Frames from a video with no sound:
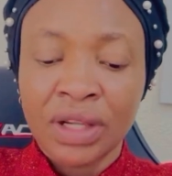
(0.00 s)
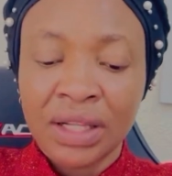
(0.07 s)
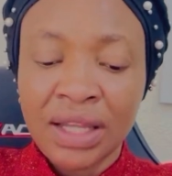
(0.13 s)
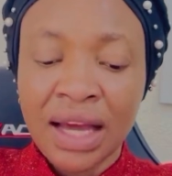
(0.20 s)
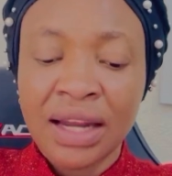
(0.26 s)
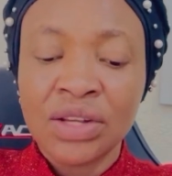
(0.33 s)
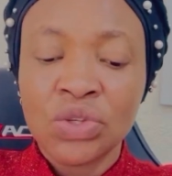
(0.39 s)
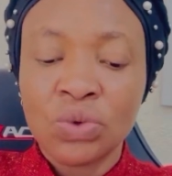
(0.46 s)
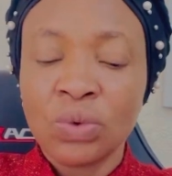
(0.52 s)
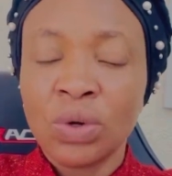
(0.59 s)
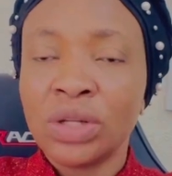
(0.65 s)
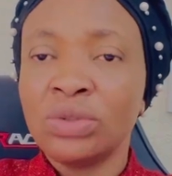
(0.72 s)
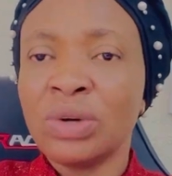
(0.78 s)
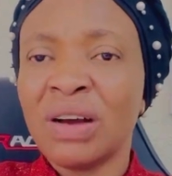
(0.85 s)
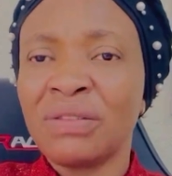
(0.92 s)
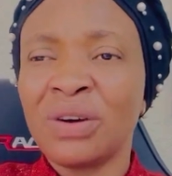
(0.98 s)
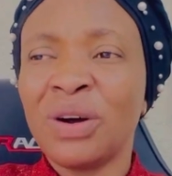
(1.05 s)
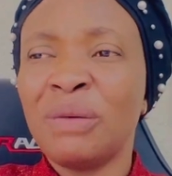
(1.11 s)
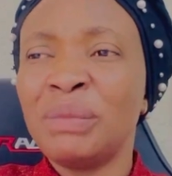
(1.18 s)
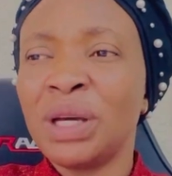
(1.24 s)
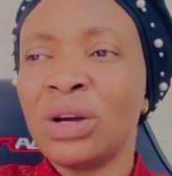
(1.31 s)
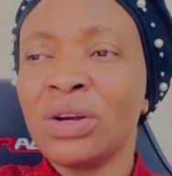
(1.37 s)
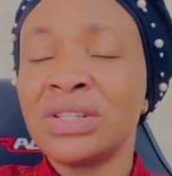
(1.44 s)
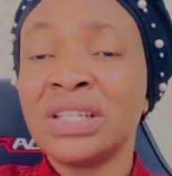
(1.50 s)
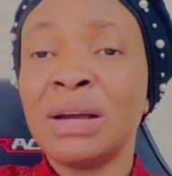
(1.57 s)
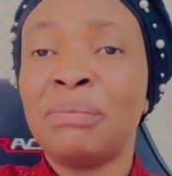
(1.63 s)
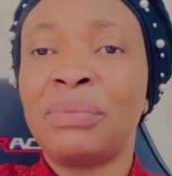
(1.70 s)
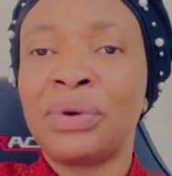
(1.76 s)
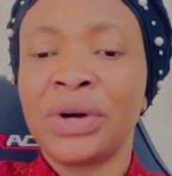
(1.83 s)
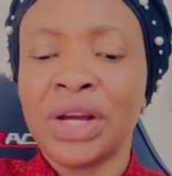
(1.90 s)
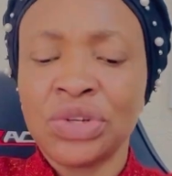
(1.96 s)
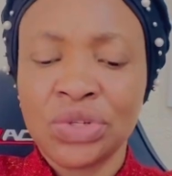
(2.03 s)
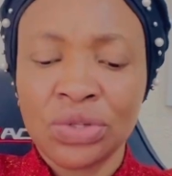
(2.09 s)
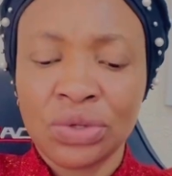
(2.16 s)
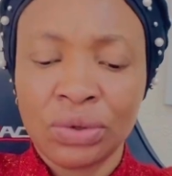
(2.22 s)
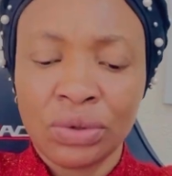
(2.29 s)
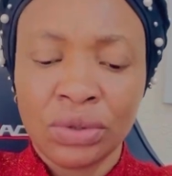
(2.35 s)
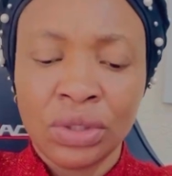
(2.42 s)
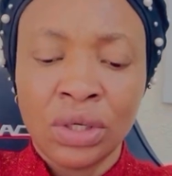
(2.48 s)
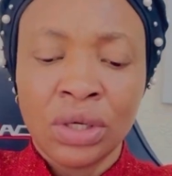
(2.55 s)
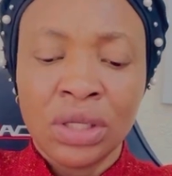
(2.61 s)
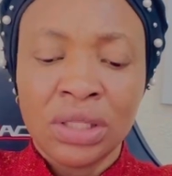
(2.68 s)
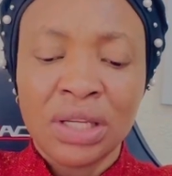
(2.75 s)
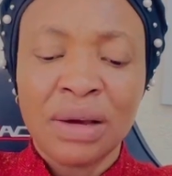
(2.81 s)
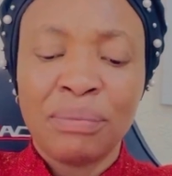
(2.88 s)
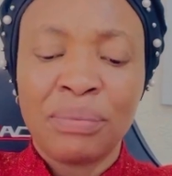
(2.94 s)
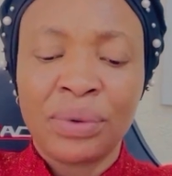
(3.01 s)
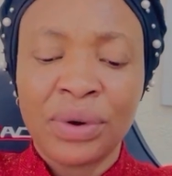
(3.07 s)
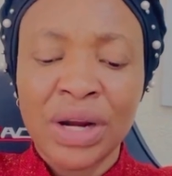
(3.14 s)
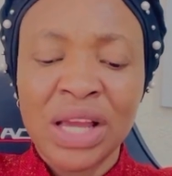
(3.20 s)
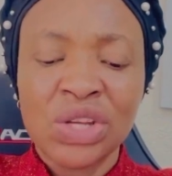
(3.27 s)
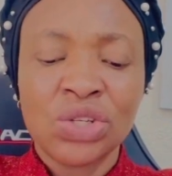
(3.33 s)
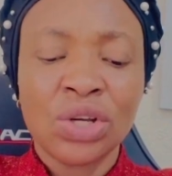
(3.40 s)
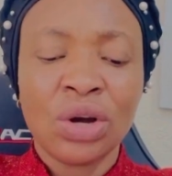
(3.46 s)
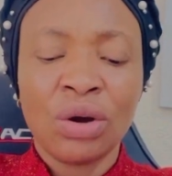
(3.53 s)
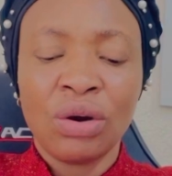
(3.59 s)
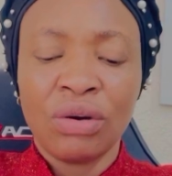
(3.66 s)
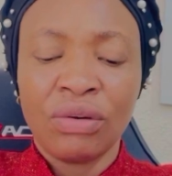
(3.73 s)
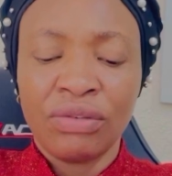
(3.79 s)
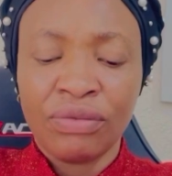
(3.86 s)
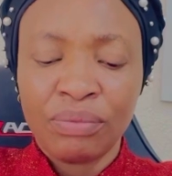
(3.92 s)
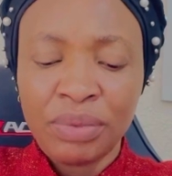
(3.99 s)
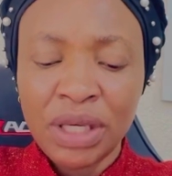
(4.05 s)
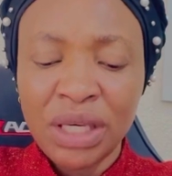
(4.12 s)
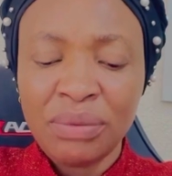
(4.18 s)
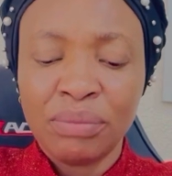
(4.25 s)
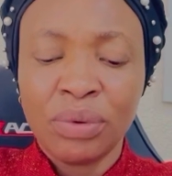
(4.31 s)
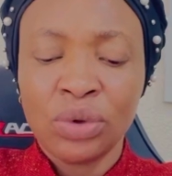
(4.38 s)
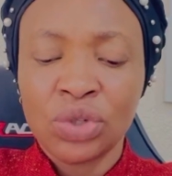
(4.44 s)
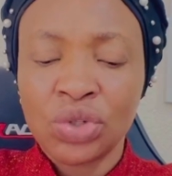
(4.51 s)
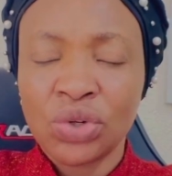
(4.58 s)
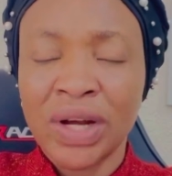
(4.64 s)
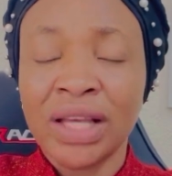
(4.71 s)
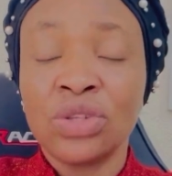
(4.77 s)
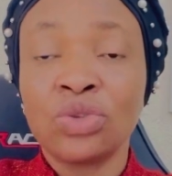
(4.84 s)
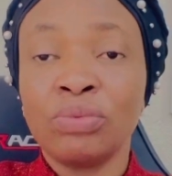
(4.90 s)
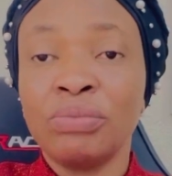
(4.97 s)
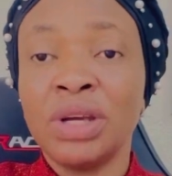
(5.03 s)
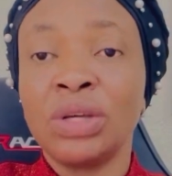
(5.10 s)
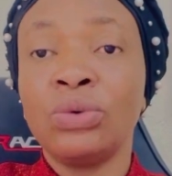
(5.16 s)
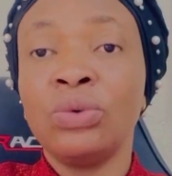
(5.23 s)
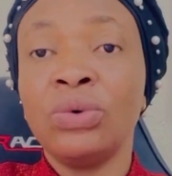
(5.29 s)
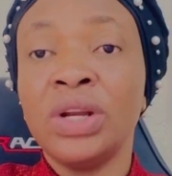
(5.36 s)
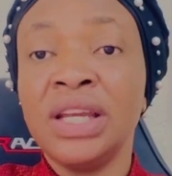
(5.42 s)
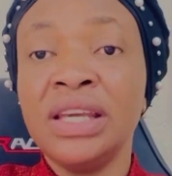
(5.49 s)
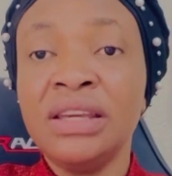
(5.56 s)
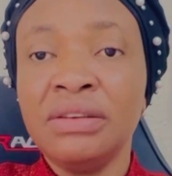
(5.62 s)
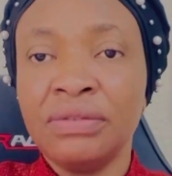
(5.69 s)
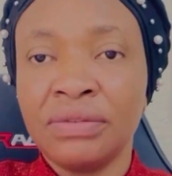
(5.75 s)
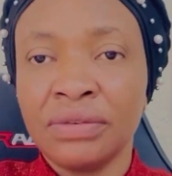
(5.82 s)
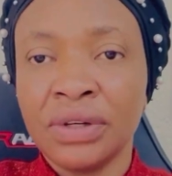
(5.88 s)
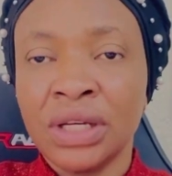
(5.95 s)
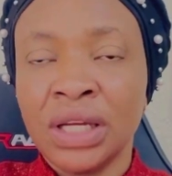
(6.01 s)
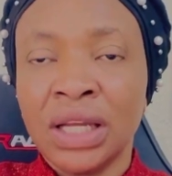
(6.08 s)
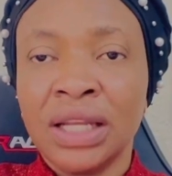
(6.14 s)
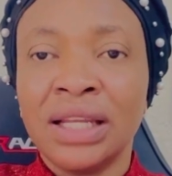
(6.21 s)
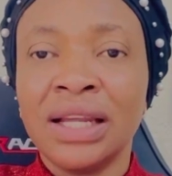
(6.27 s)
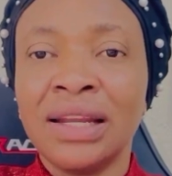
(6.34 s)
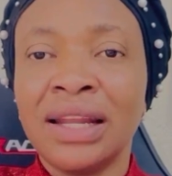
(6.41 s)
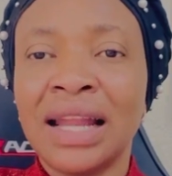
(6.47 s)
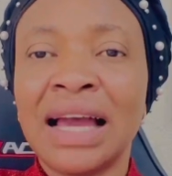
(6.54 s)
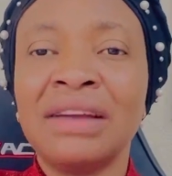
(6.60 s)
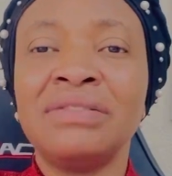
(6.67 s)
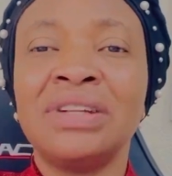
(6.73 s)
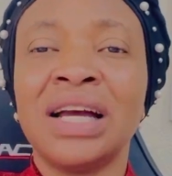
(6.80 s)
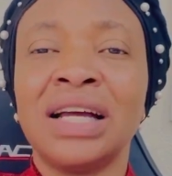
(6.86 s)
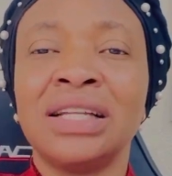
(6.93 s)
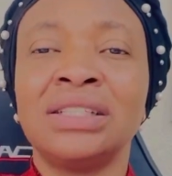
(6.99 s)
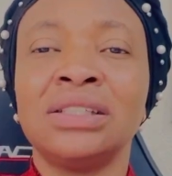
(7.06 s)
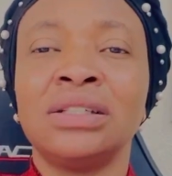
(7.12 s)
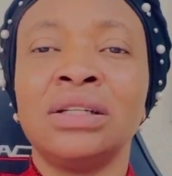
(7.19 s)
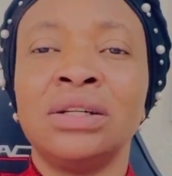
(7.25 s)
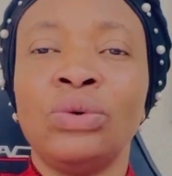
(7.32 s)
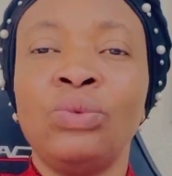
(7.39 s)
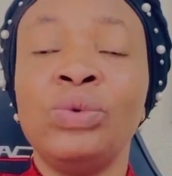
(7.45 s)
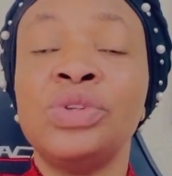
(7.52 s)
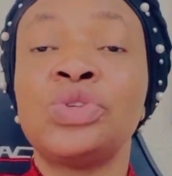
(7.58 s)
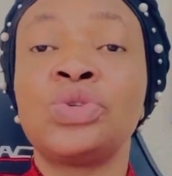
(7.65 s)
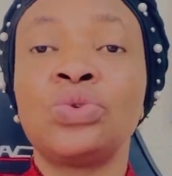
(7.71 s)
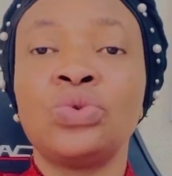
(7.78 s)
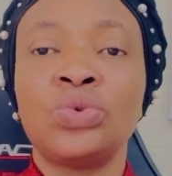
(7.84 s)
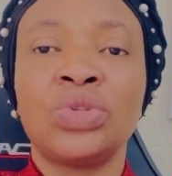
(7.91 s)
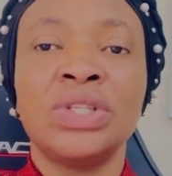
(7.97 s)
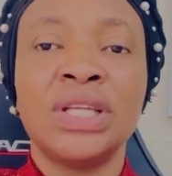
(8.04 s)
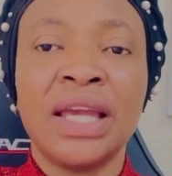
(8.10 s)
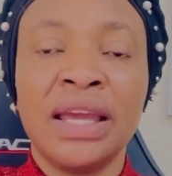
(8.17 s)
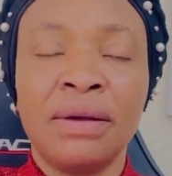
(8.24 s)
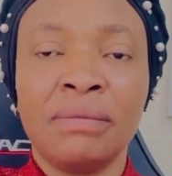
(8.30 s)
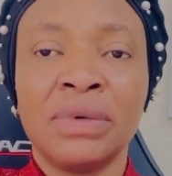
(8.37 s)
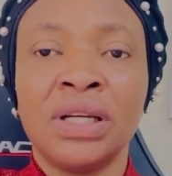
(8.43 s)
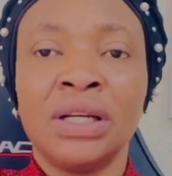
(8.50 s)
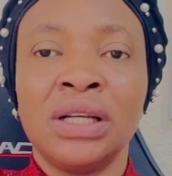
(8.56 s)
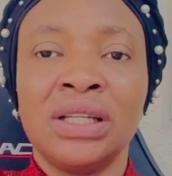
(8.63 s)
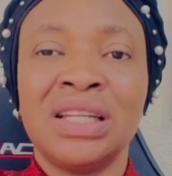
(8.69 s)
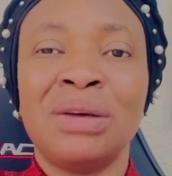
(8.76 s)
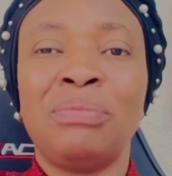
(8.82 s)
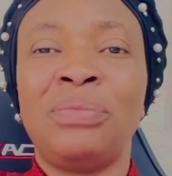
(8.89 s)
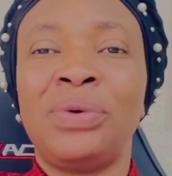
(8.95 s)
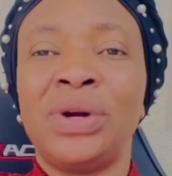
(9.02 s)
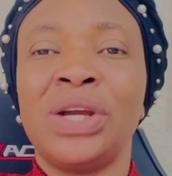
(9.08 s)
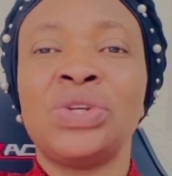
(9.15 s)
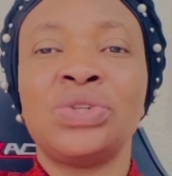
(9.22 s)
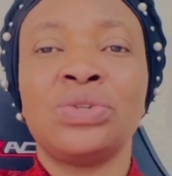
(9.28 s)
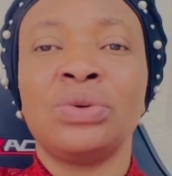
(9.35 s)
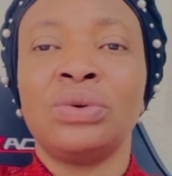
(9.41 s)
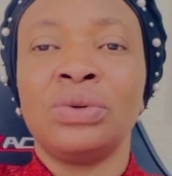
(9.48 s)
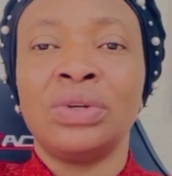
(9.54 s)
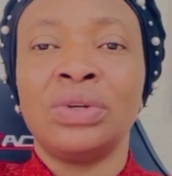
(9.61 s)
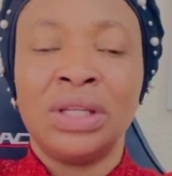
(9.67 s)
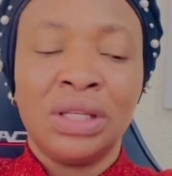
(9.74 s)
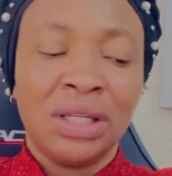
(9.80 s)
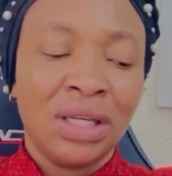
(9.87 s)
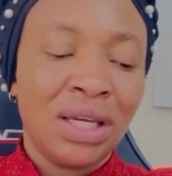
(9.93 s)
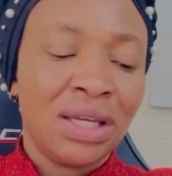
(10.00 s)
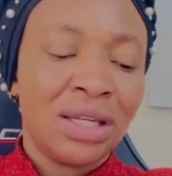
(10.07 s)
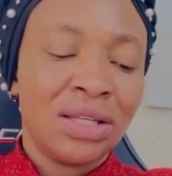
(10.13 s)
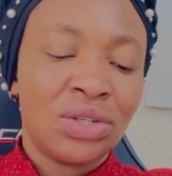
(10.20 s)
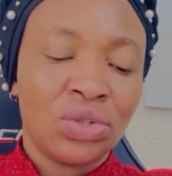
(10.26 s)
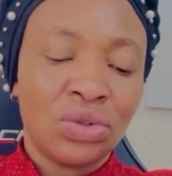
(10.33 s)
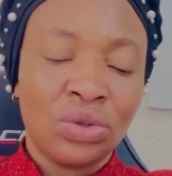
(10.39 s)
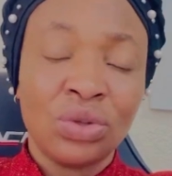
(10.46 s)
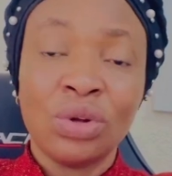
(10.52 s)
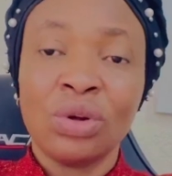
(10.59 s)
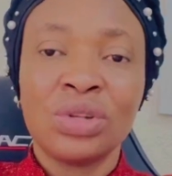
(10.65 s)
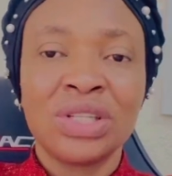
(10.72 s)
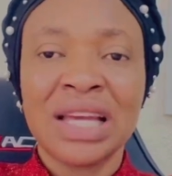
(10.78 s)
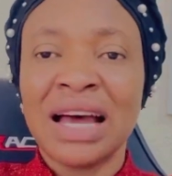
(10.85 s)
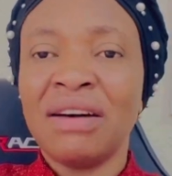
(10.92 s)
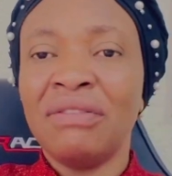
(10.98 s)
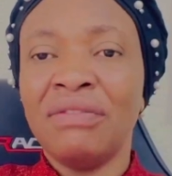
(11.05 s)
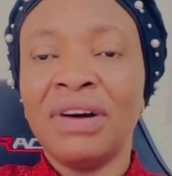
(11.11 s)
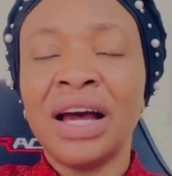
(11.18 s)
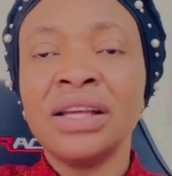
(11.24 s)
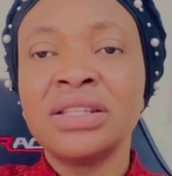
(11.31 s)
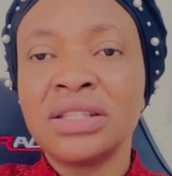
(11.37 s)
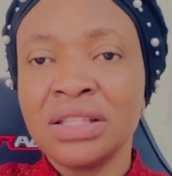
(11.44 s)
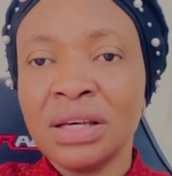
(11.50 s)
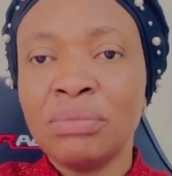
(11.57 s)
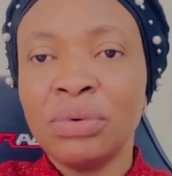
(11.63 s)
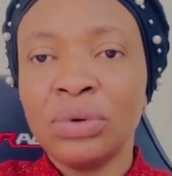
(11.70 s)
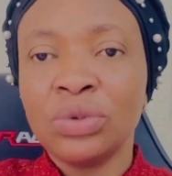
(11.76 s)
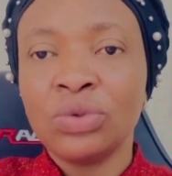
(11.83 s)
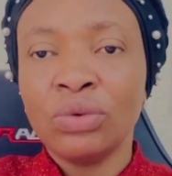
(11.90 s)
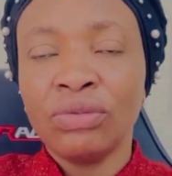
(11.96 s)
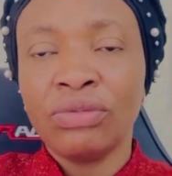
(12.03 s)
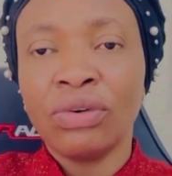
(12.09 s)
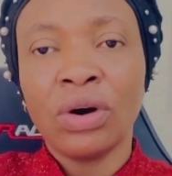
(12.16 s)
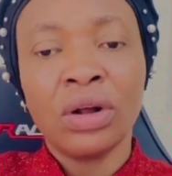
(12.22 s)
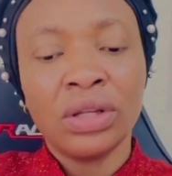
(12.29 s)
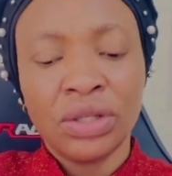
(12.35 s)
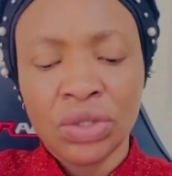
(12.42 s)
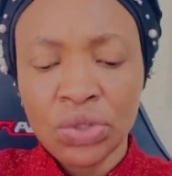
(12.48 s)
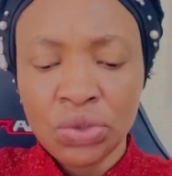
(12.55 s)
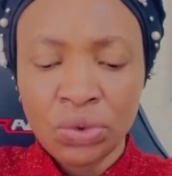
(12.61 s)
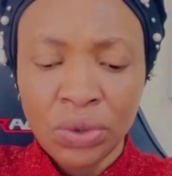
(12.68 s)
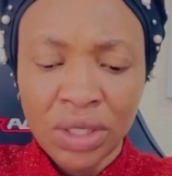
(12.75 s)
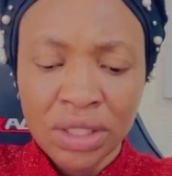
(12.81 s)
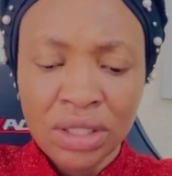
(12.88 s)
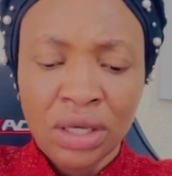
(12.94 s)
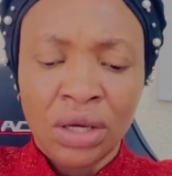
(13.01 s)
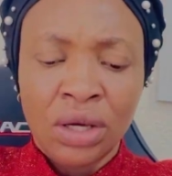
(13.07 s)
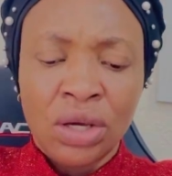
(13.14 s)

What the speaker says: That is what you have come, because the pressure of people trying to make you live the life that will suit them, the pressure, it is not advisable to fall into it.